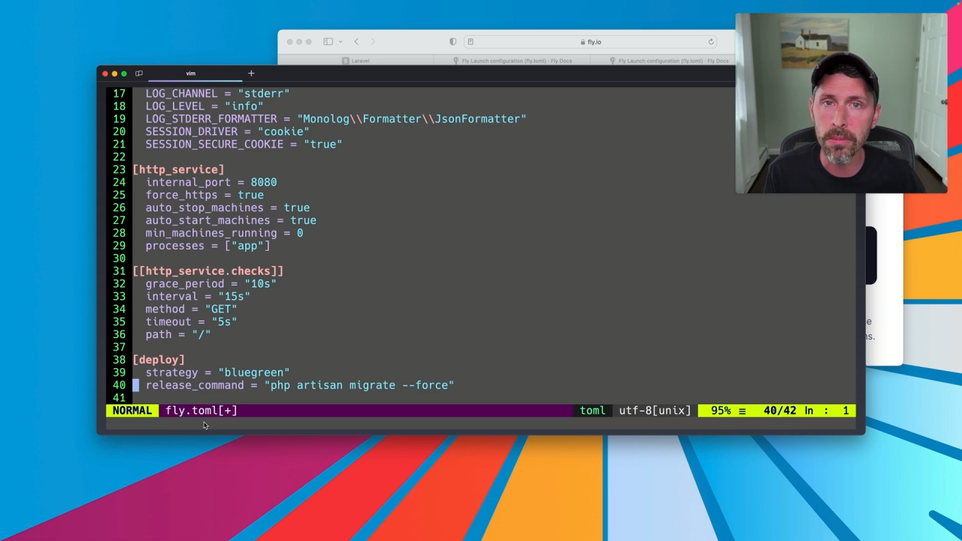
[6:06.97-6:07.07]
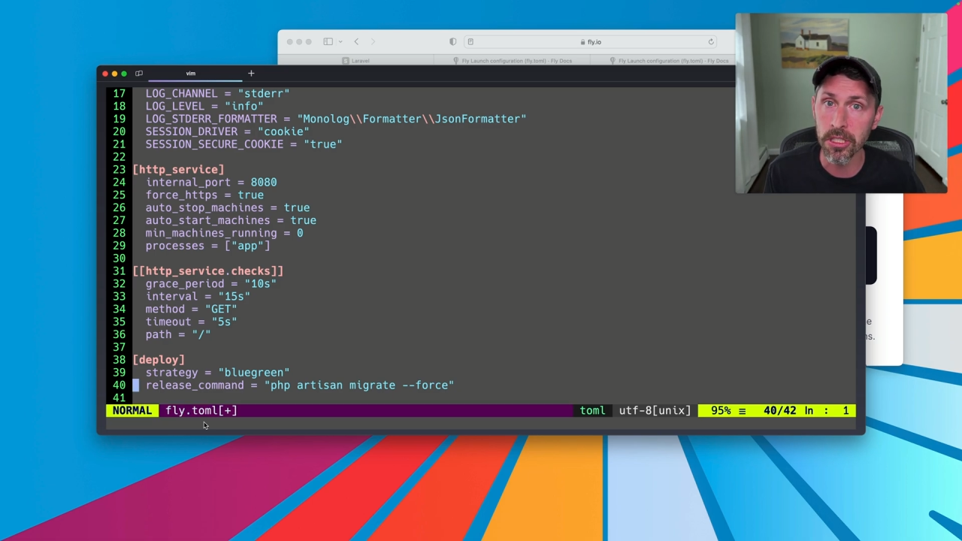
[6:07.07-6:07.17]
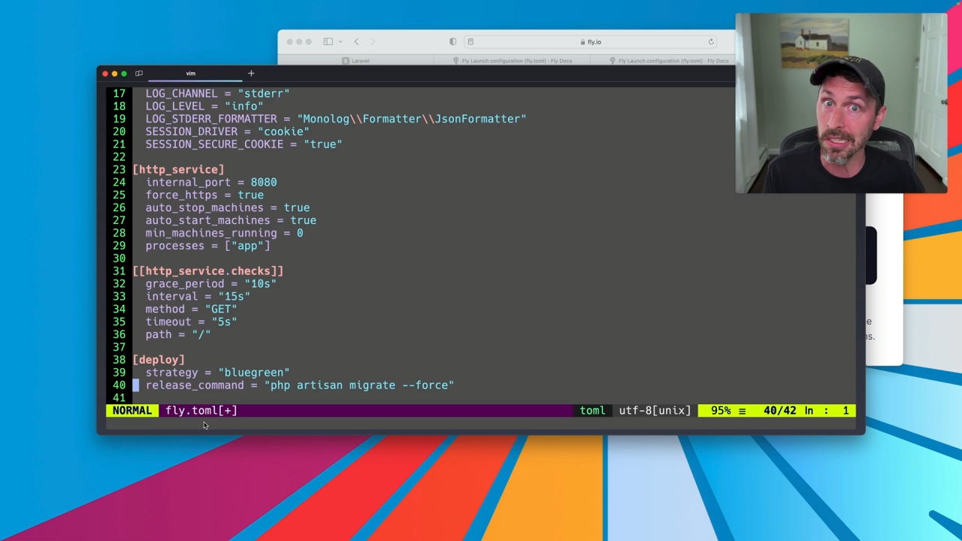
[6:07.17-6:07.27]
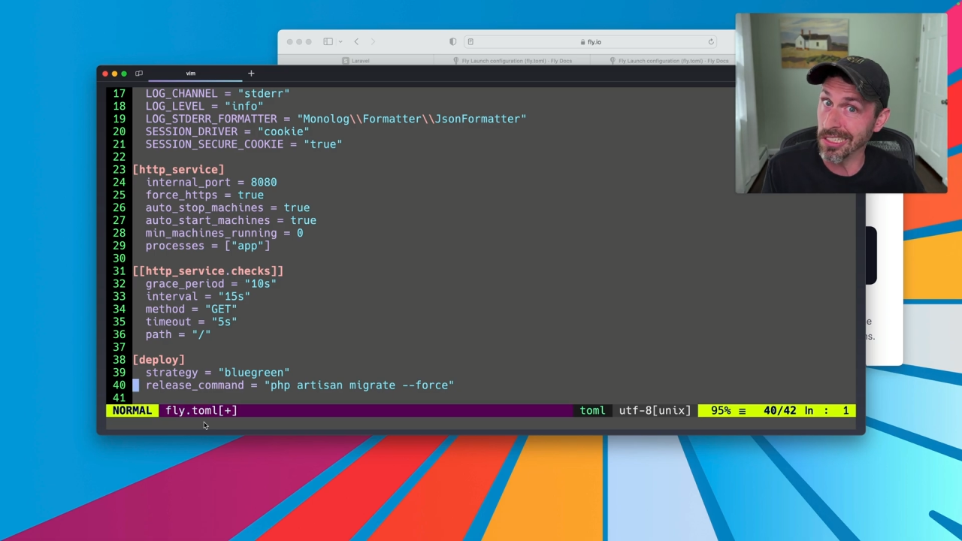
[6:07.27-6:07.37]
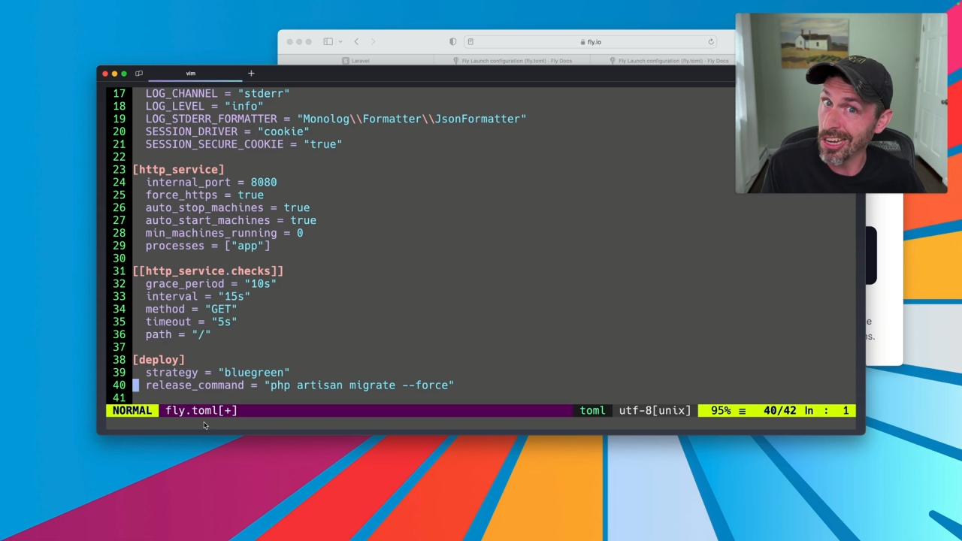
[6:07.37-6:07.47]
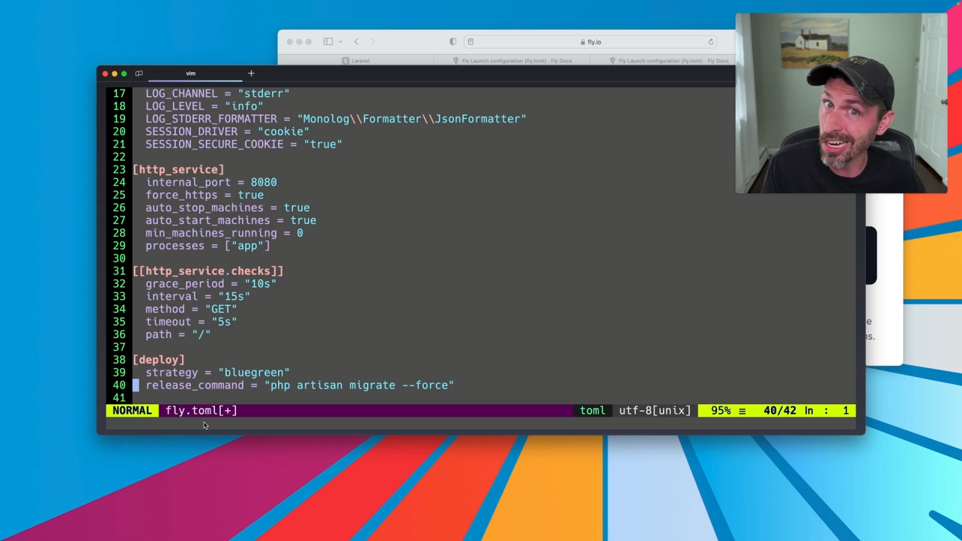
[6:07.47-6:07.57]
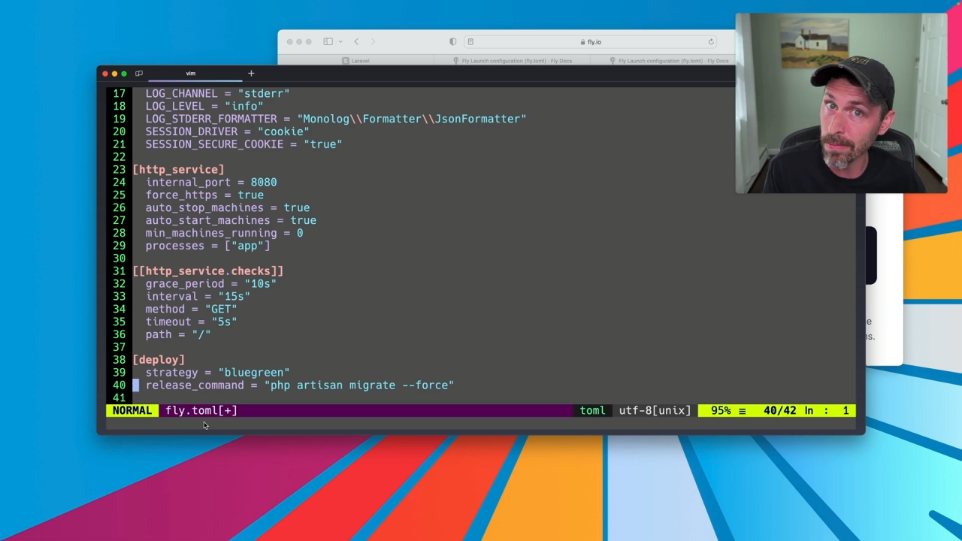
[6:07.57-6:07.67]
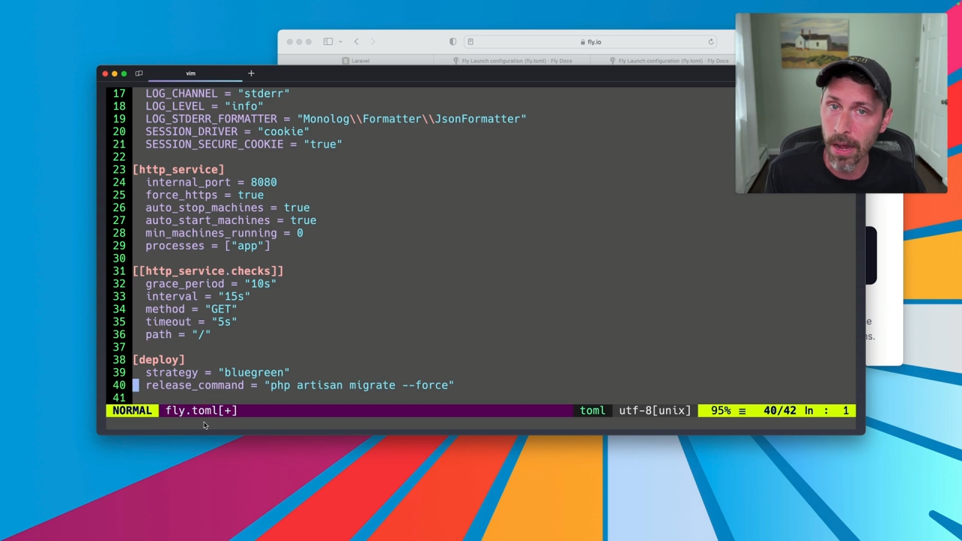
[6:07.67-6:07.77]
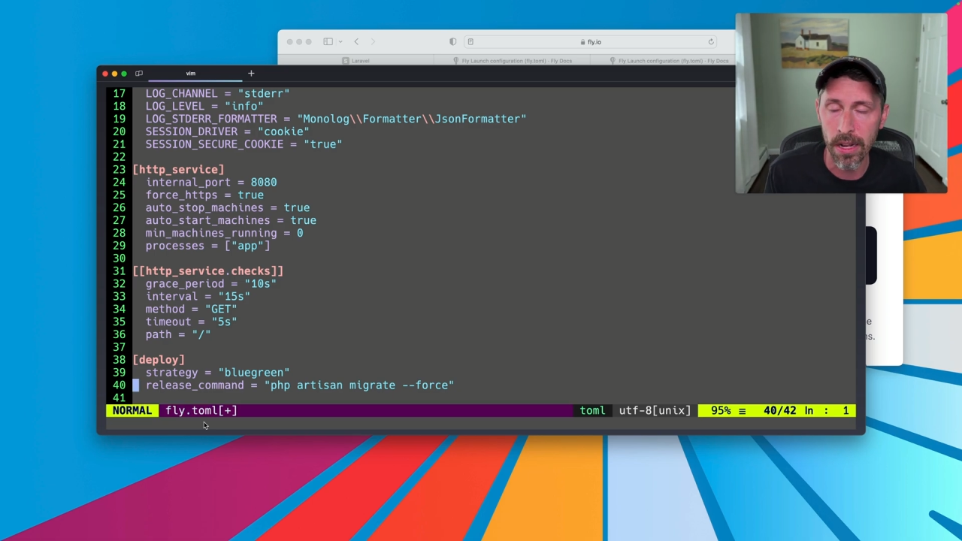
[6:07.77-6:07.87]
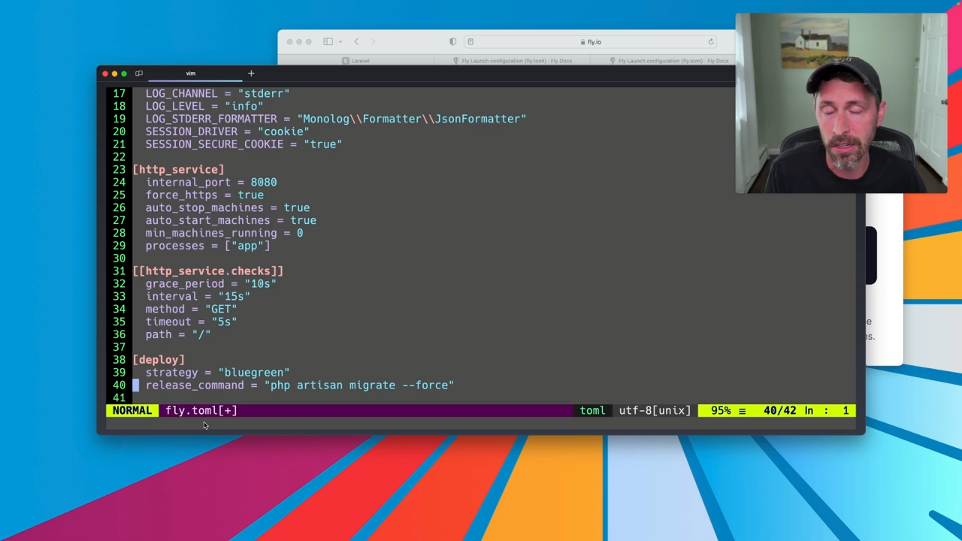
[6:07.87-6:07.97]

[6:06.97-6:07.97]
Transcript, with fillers: I'm just going to talk about it